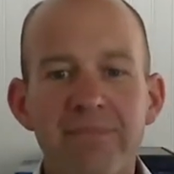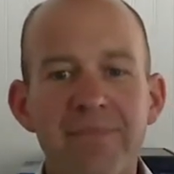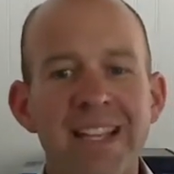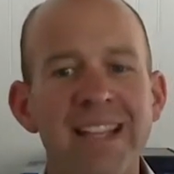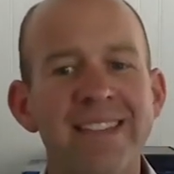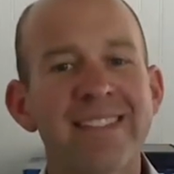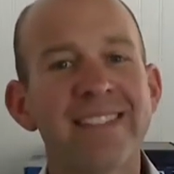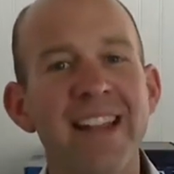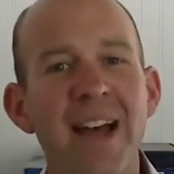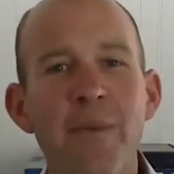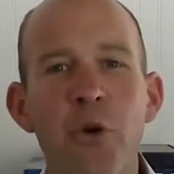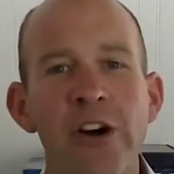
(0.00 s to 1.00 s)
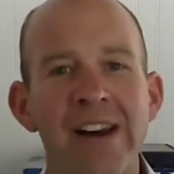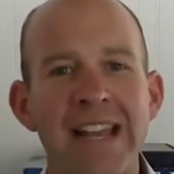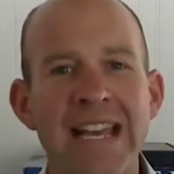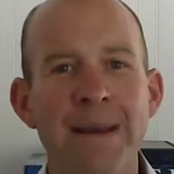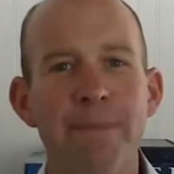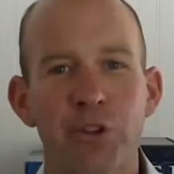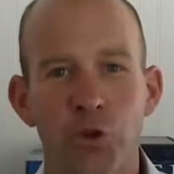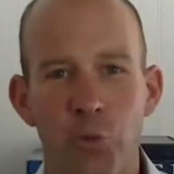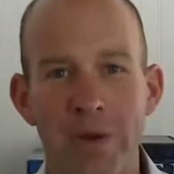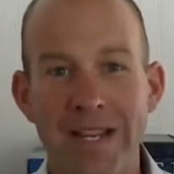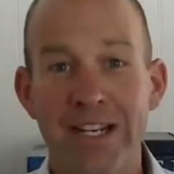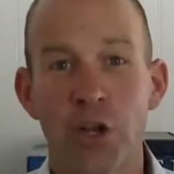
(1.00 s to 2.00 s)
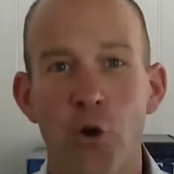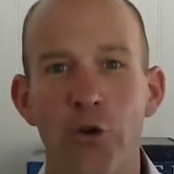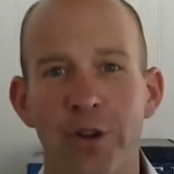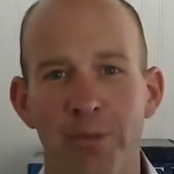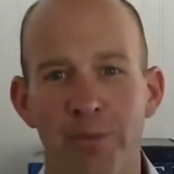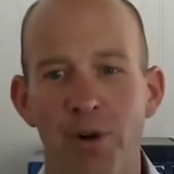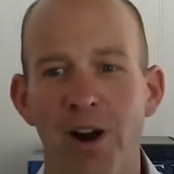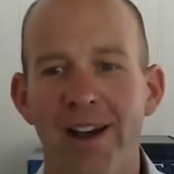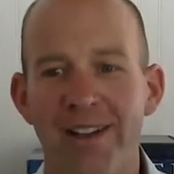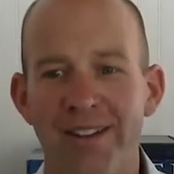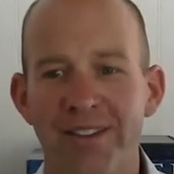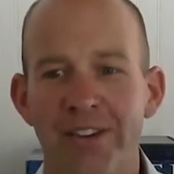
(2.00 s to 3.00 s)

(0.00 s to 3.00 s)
it's somewhere in between gold and bronze.